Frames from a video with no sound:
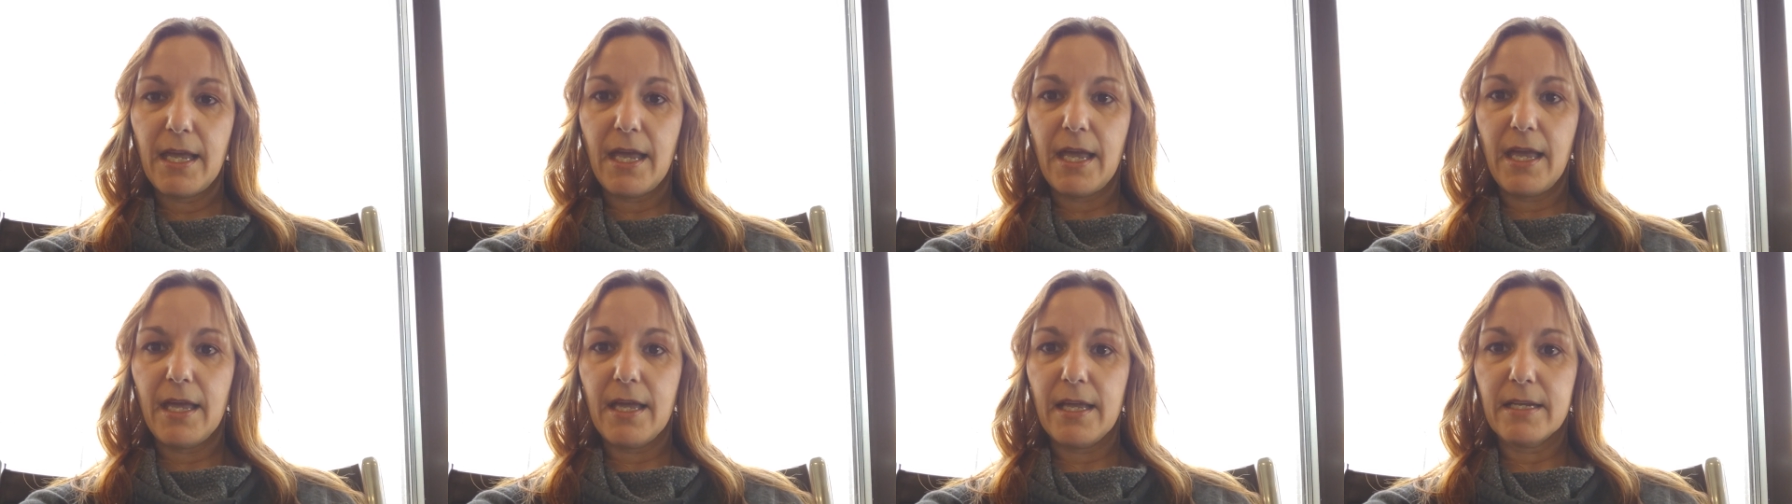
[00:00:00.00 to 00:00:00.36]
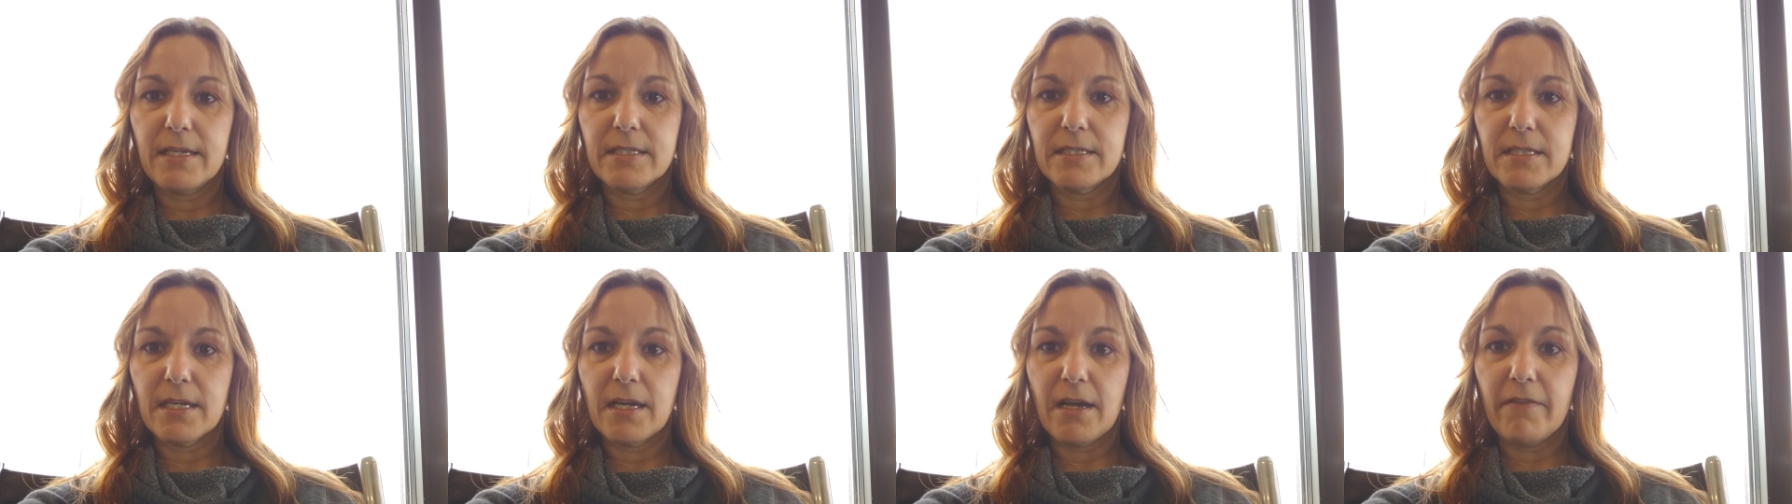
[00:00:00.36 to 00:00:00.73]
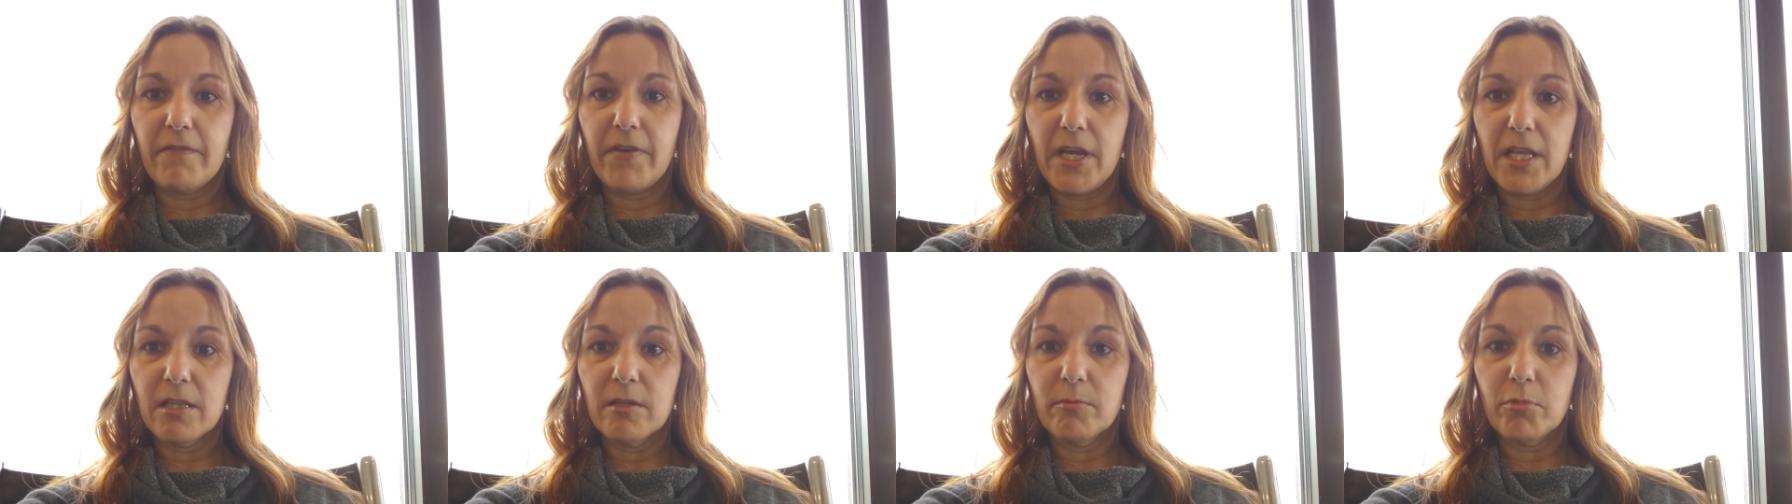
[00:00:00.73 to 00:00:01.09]
and
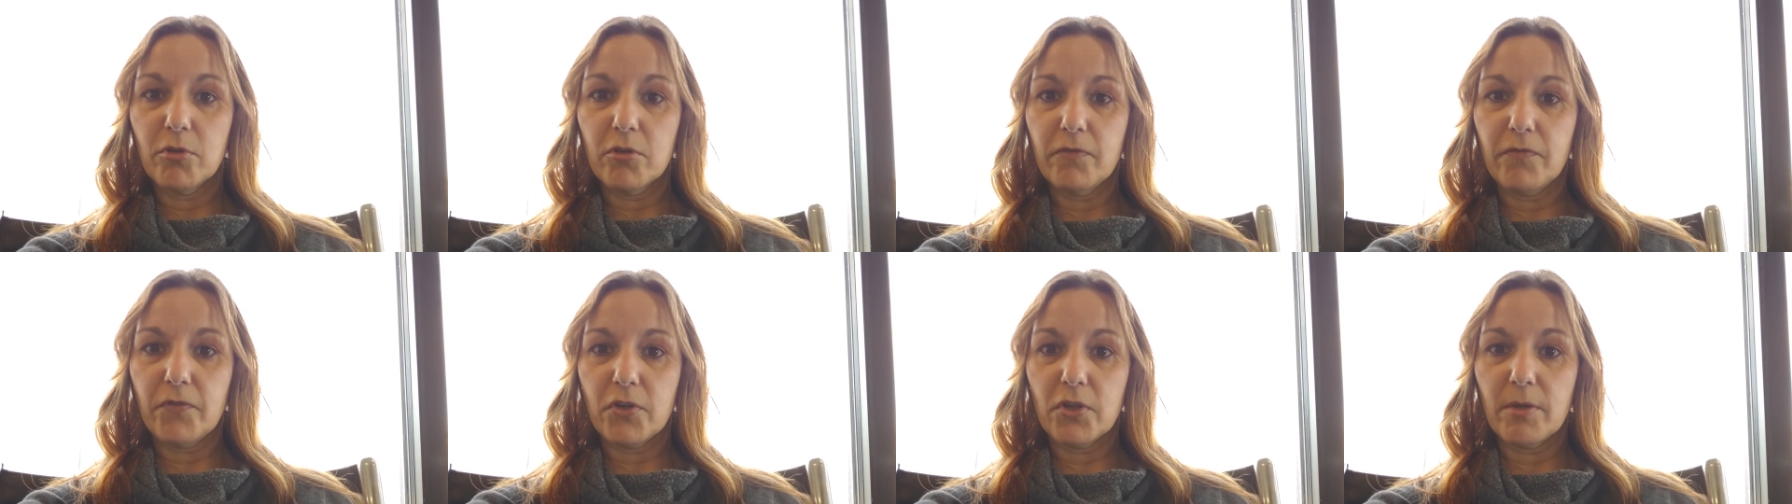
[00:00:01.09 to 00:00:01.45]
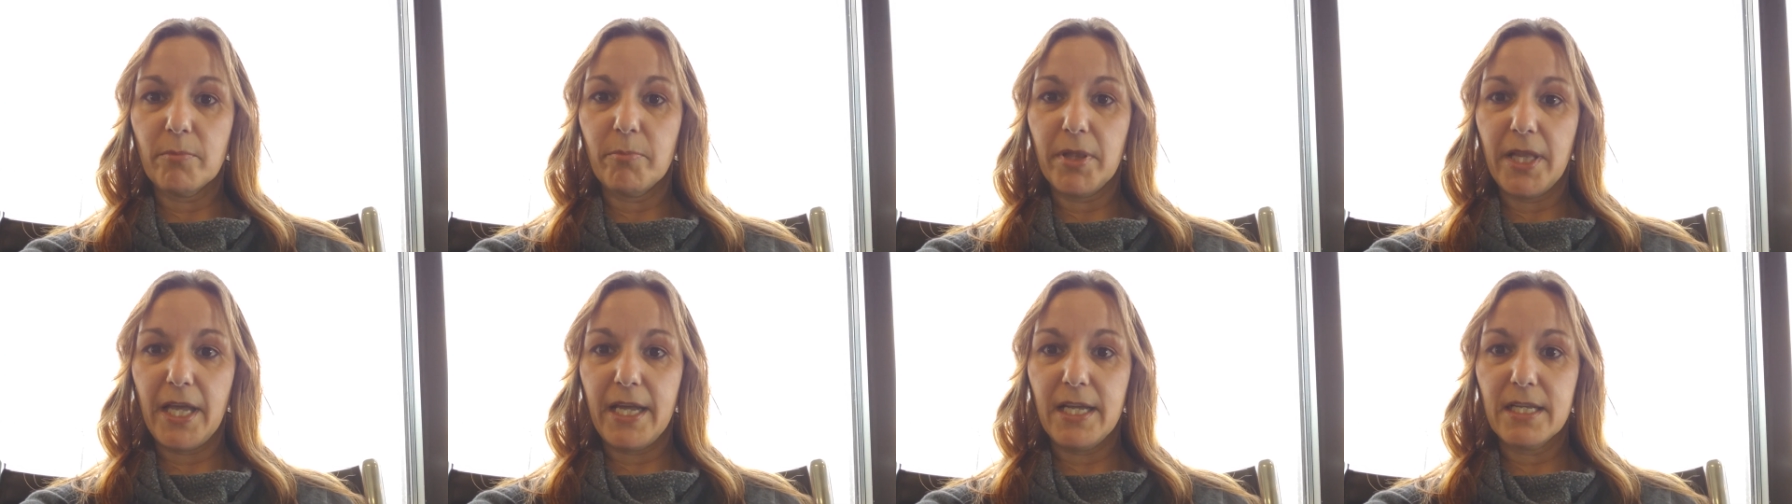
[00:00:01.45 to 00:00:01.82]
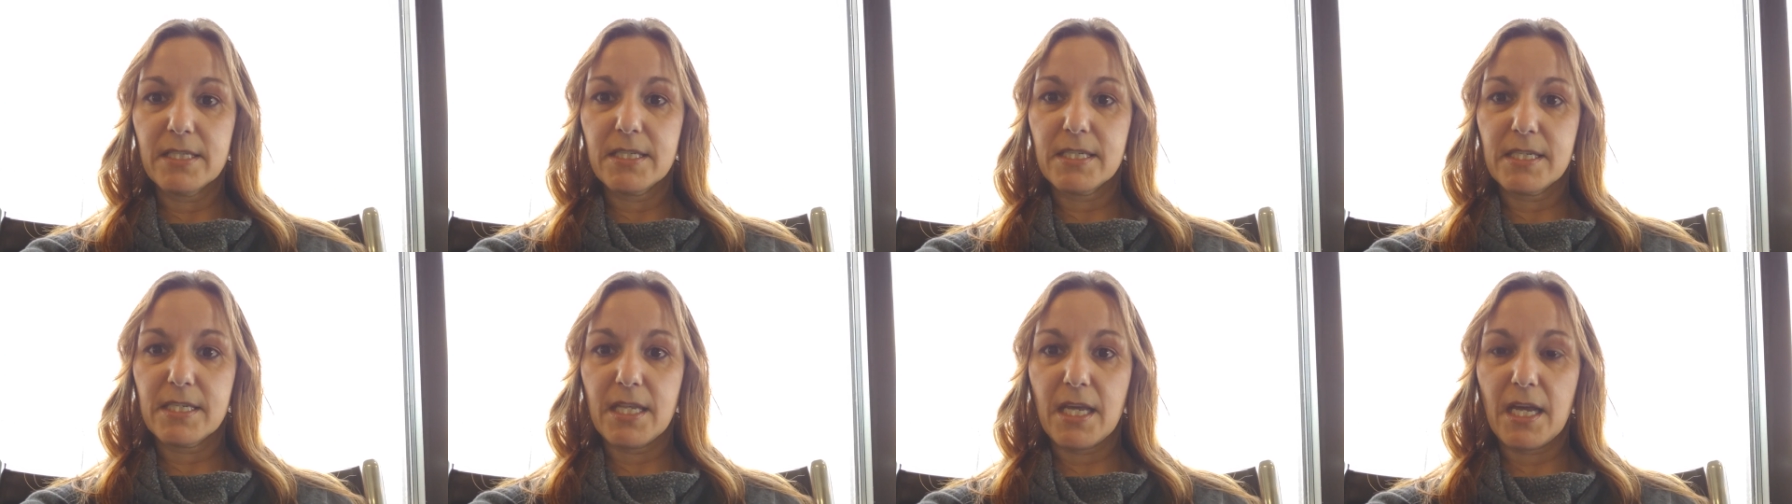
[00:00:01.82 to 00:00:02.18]
available for the
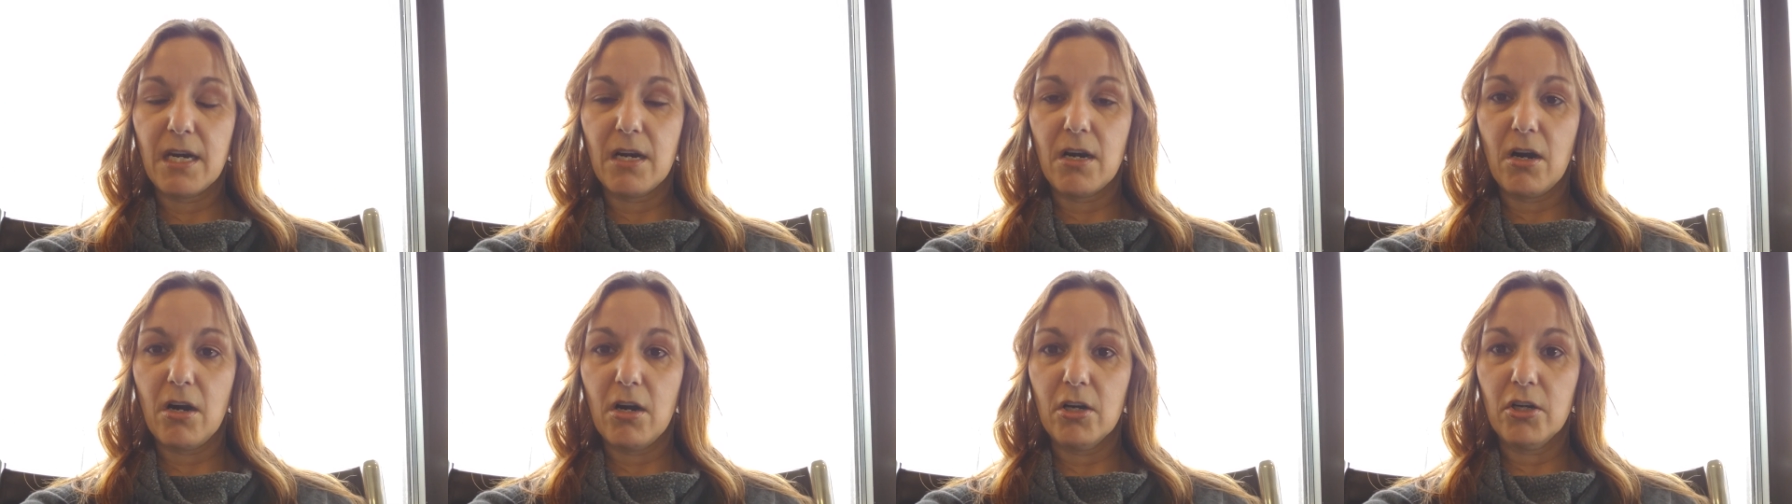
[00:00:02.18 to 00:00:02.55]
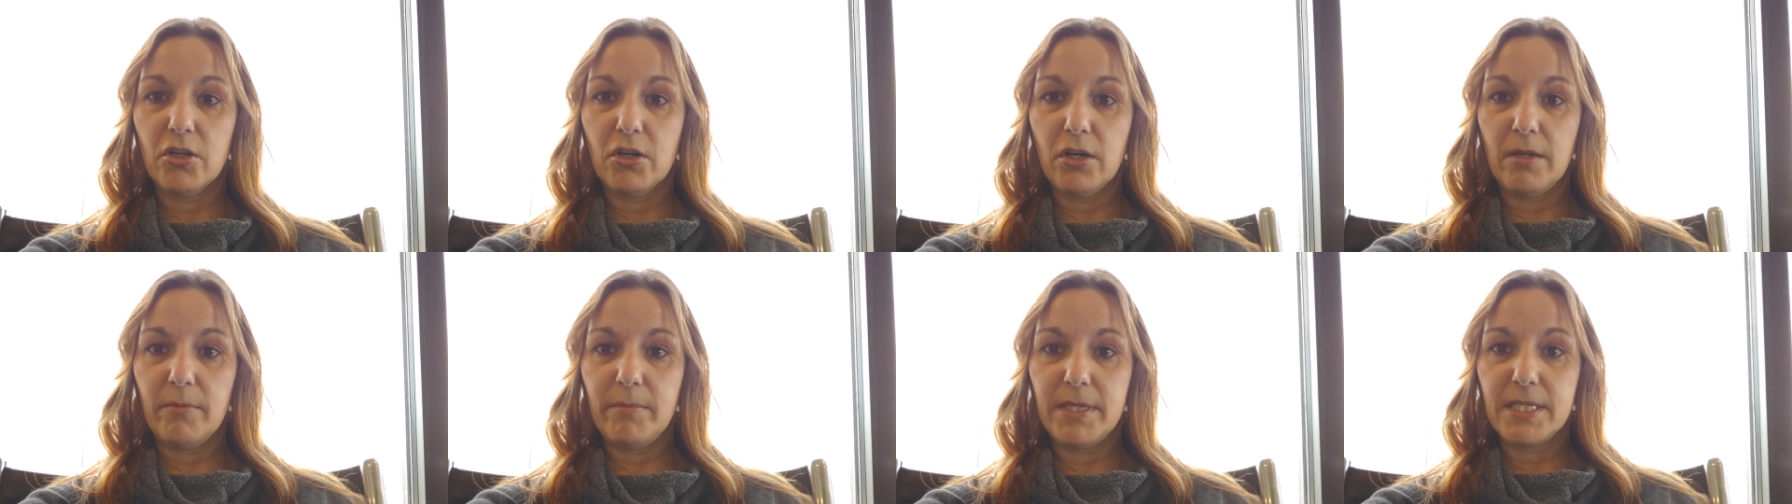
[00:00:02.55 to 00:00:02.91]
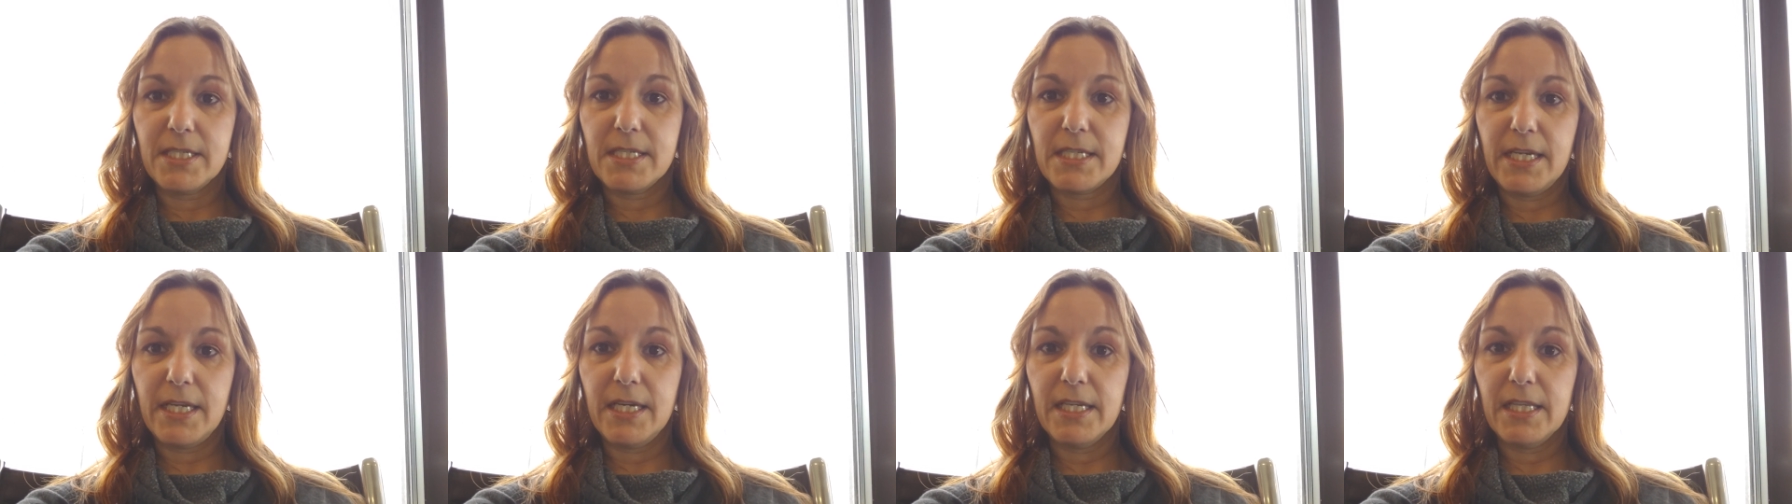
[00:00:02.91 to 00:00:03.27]
plants that are going to be
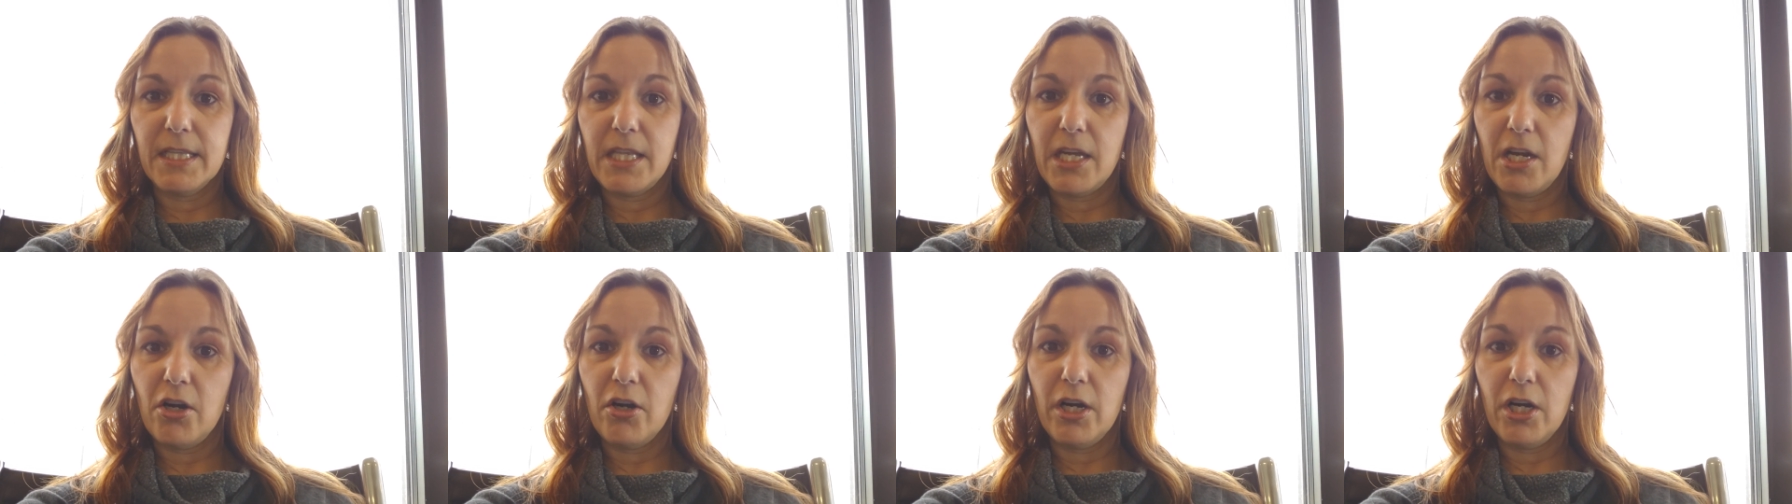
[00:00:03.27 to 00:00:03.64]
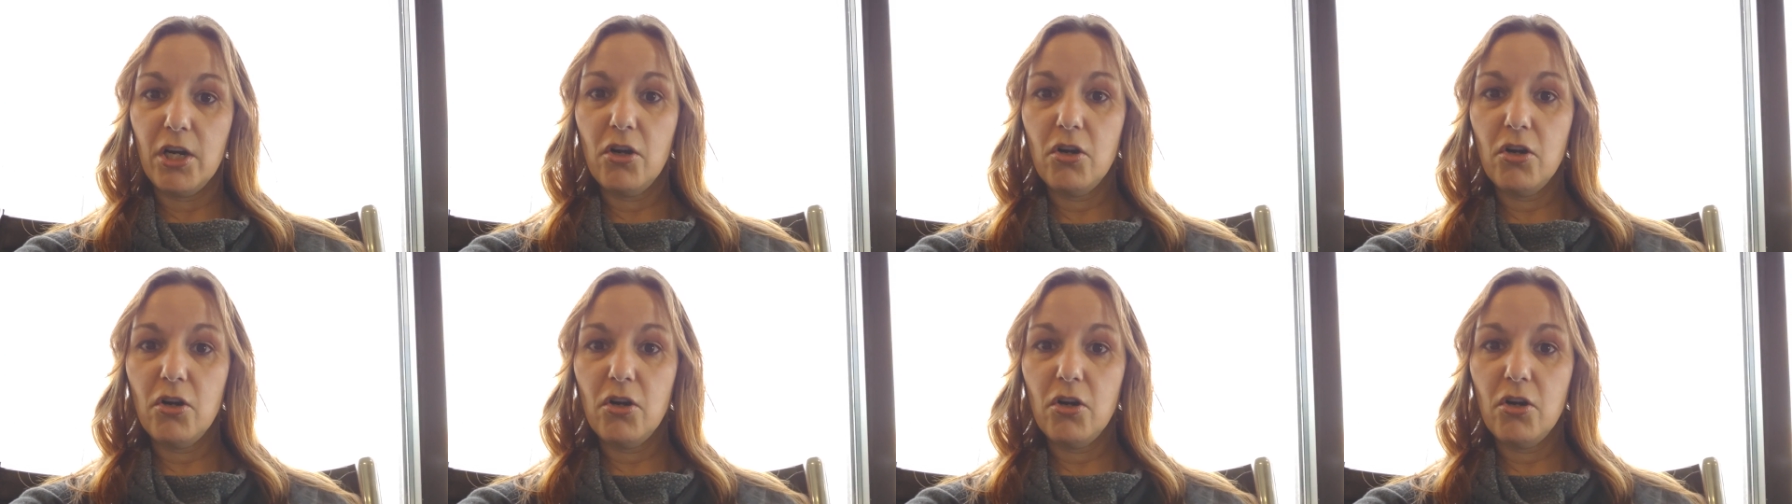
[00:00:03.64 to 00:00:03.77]
seeded there and